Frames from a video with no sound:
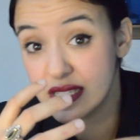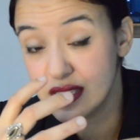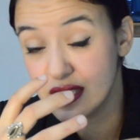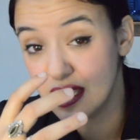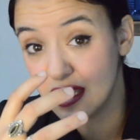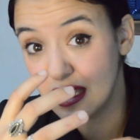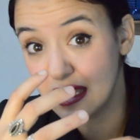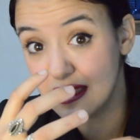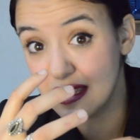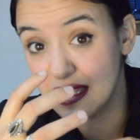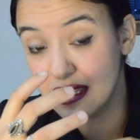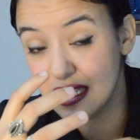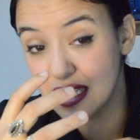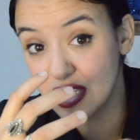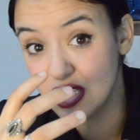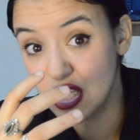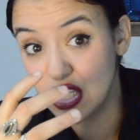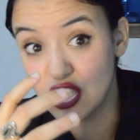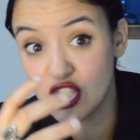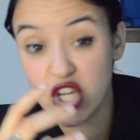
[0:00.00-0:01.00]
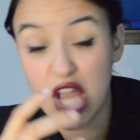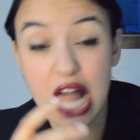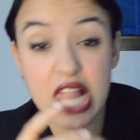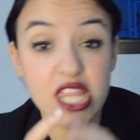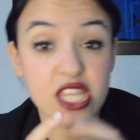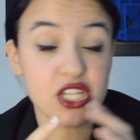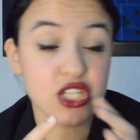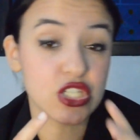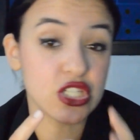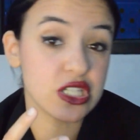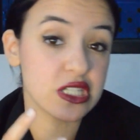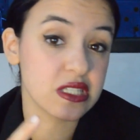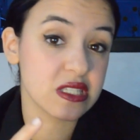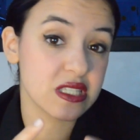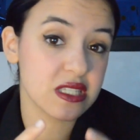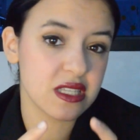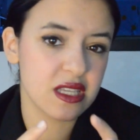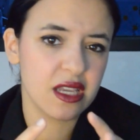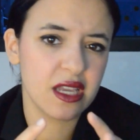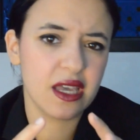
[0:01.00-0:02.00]
the
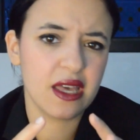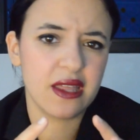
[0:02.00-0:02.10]
challenges